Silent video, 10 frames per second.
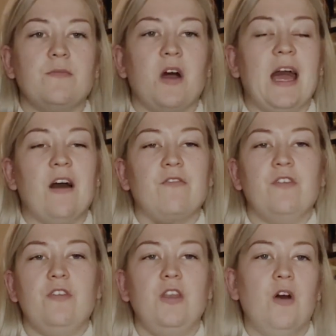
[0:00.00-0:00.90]
I have
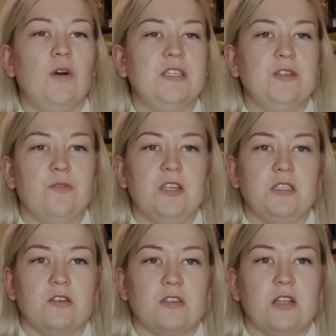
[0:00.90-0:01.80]
no idea what this
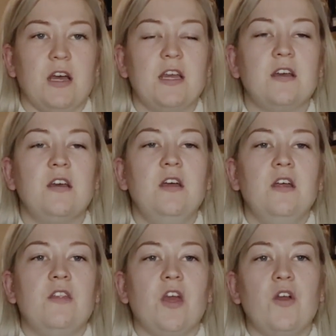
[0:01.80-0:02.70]
looks like.
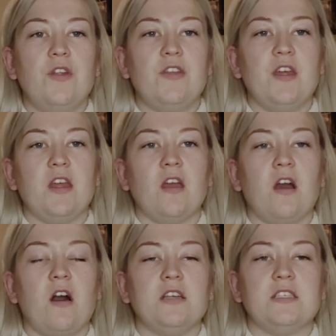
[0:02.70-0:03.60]
The only thing
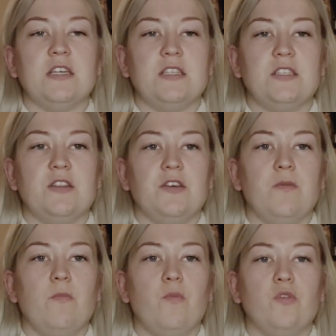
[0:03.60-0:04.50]
I said to
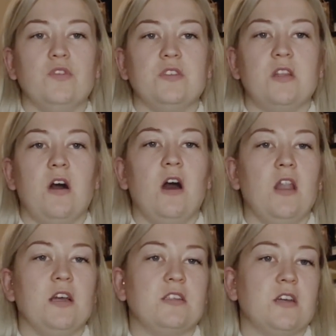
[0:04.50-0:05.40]
them was that I
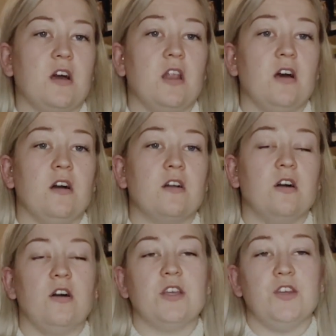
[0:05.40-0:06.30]
liked the colour
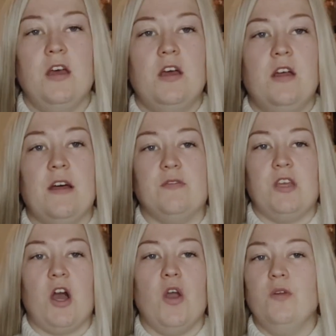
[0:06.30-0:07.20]
khaki green.
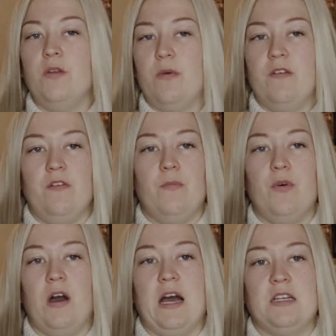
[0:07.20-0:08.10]
That was
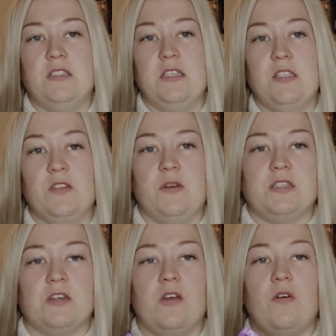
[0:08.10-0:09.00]
the only bit of
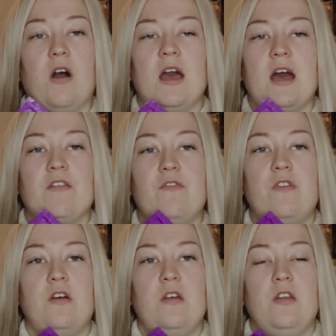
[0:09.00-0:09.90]
input I had into
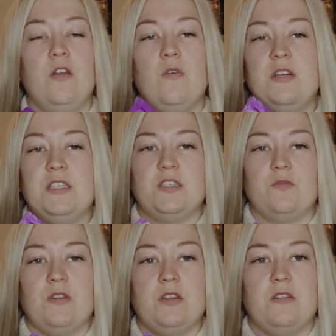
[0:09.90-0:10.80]
it. So I have
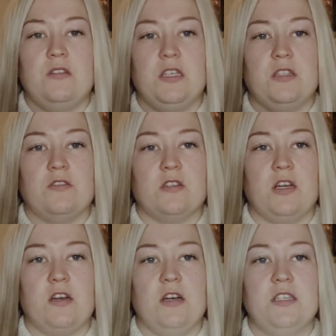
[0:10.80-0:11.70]
no ideas
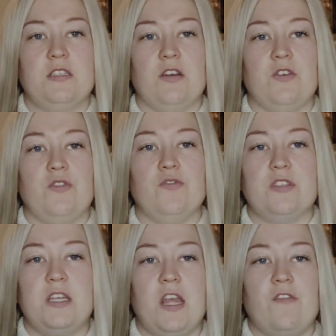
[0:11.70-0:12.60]
what this looks
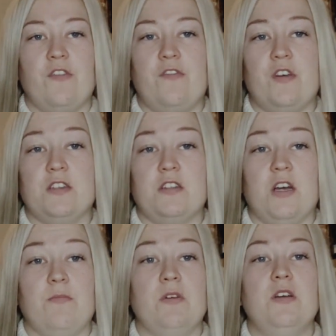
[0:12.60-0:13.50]
like, guys. So you're
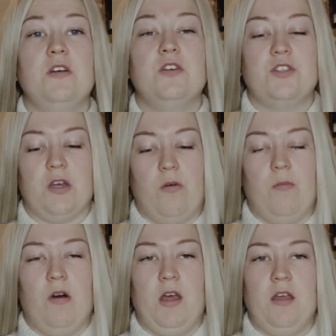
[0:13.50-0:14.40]
seeing it for the first
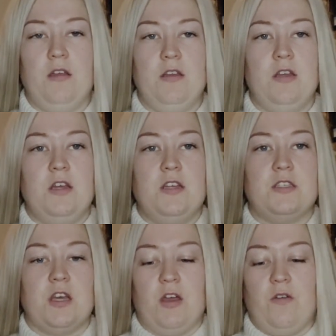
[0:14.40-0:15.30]
time, so
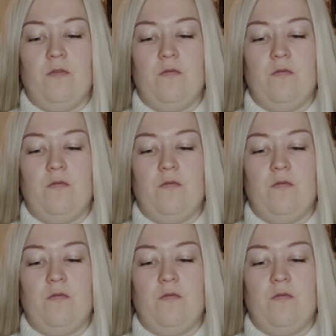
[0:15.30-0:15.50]
am I.